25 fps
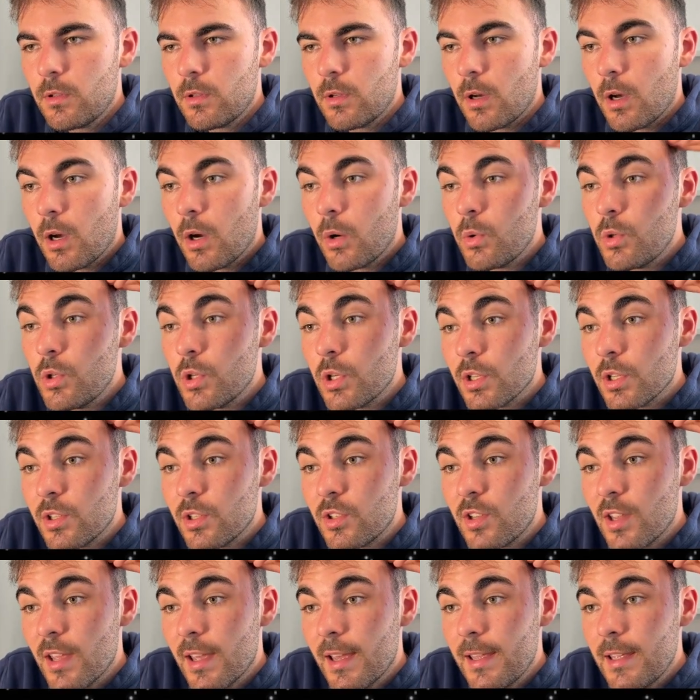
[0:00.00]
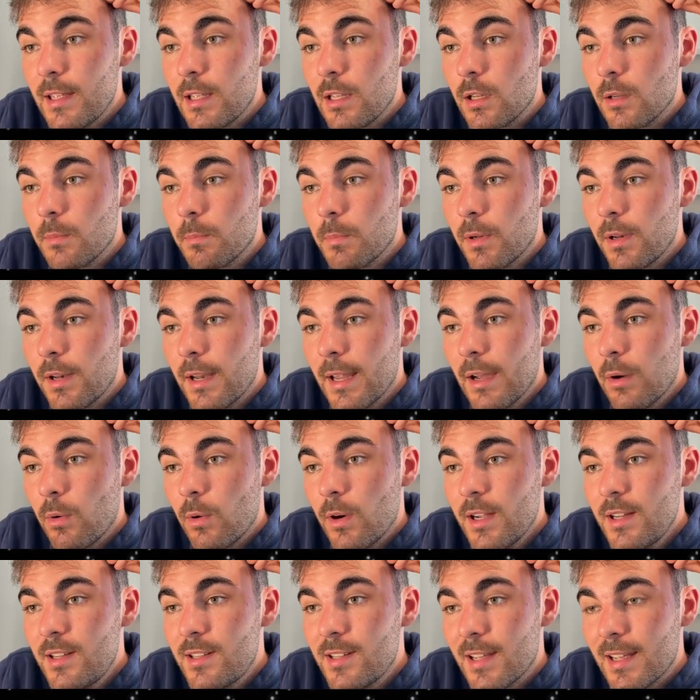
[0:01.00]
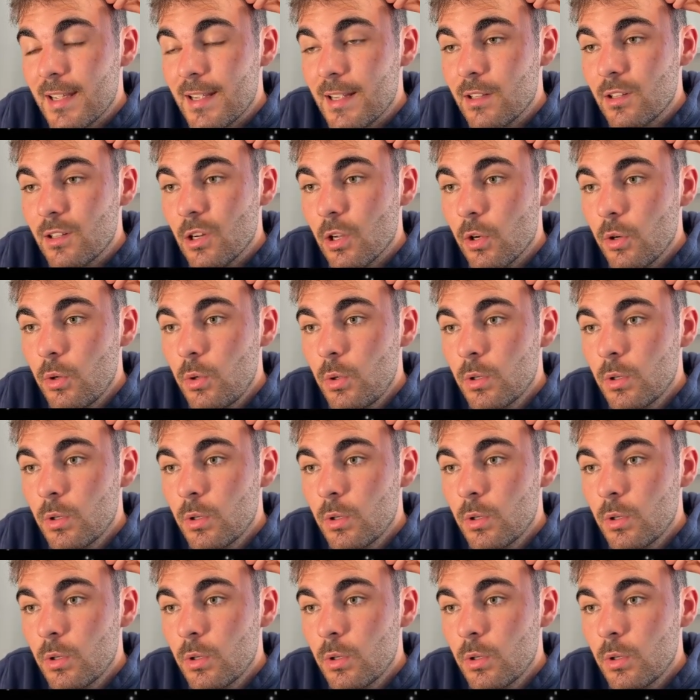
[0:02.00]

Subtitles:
Oh, you can take, but now I take, no?